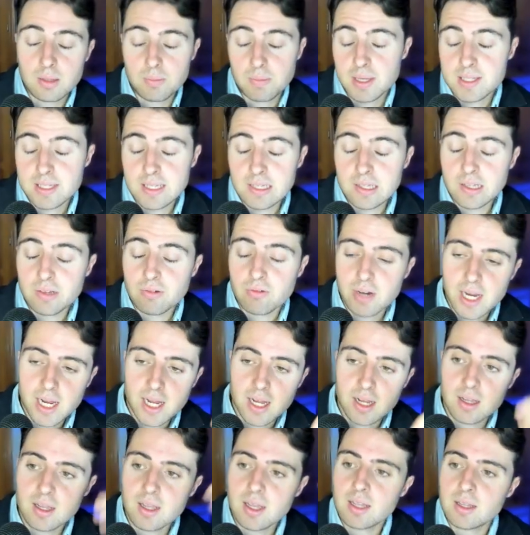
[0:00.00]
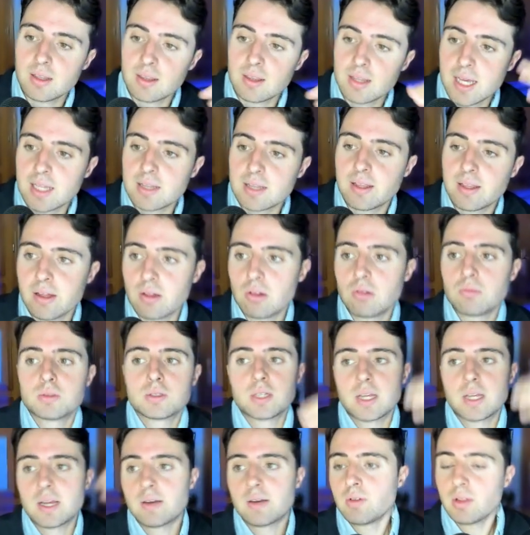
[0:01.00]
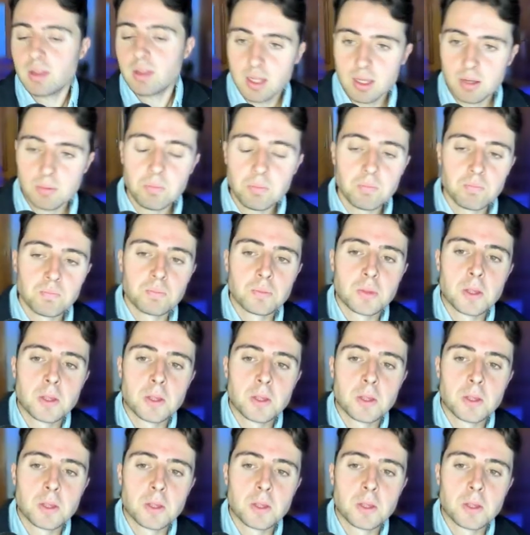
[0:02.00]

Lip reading: best selling rank, and that helps everything.